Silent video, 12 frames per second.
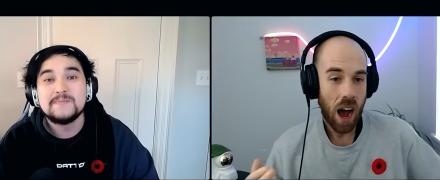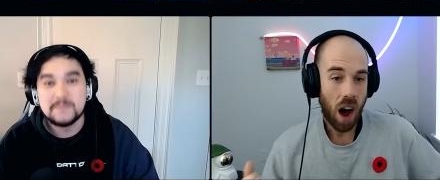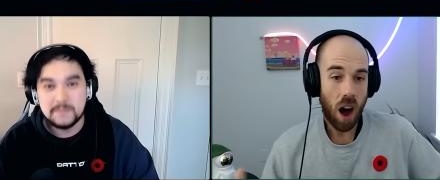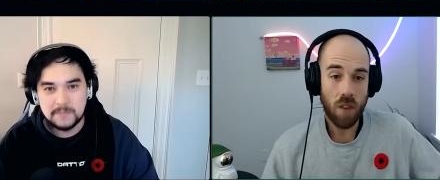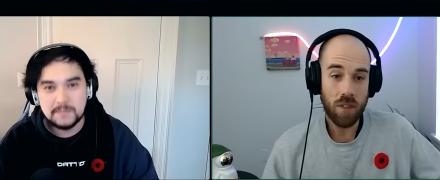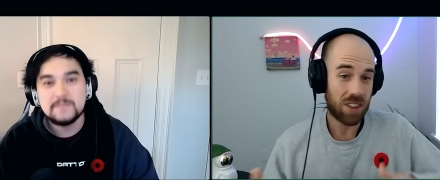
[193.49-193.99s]

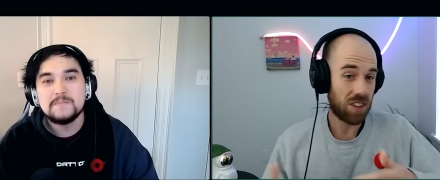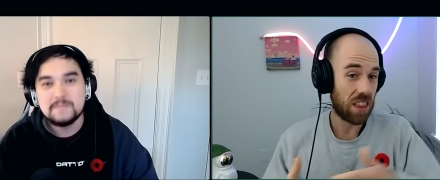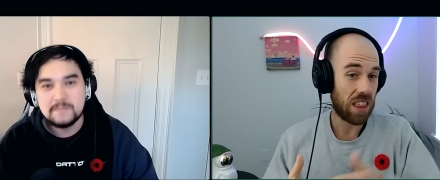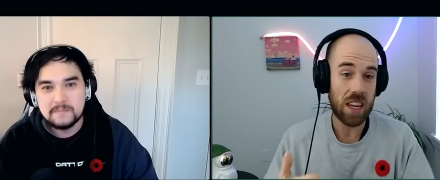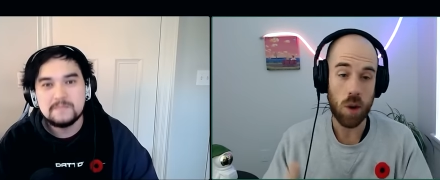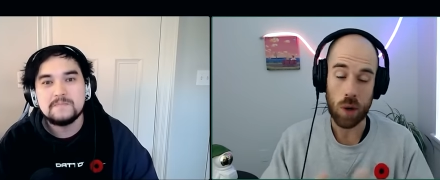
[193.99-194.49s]
Speaker 1: Obviously,
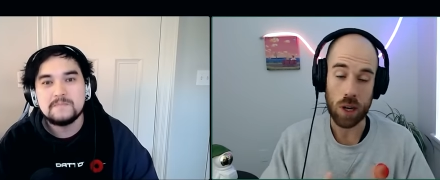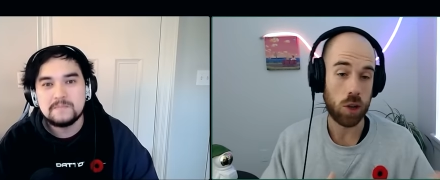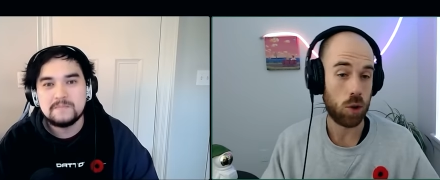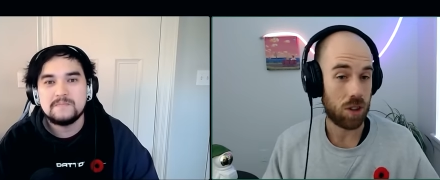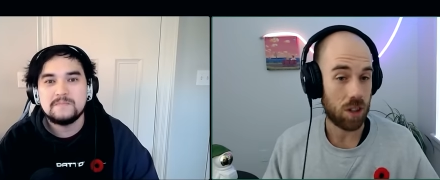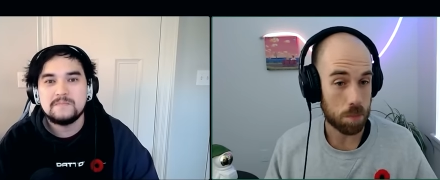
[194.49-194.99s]
then you
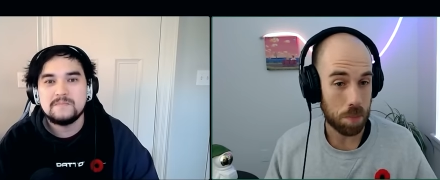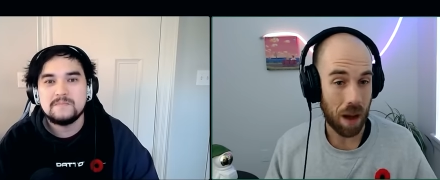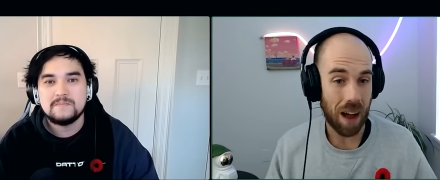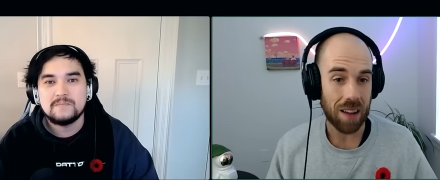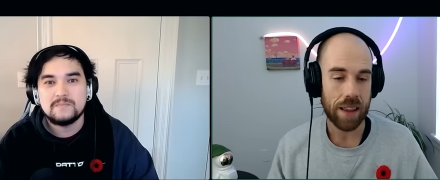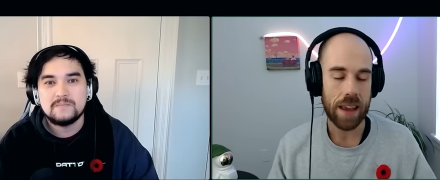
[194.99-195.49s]
include this
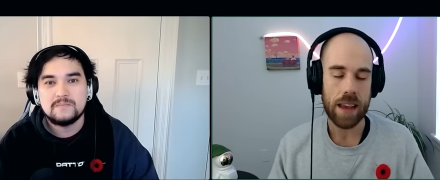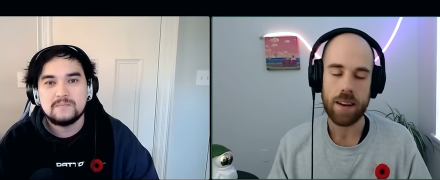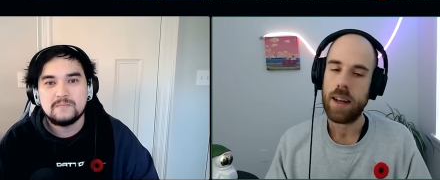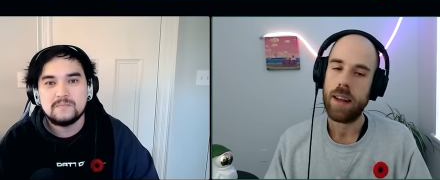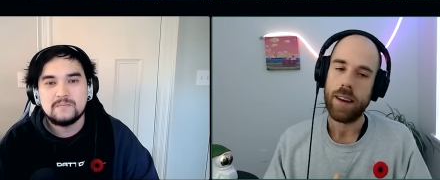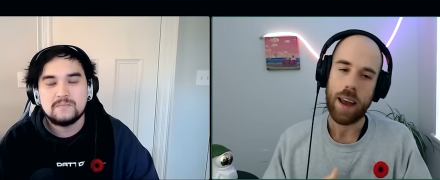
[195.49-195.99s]
bot
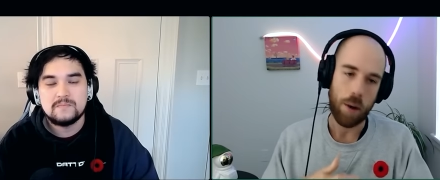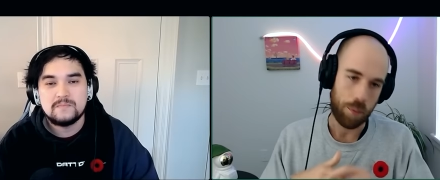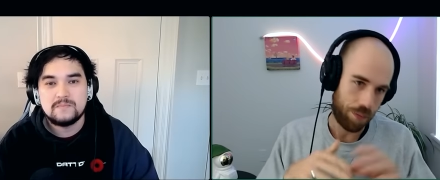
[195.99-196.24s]
lane. Now,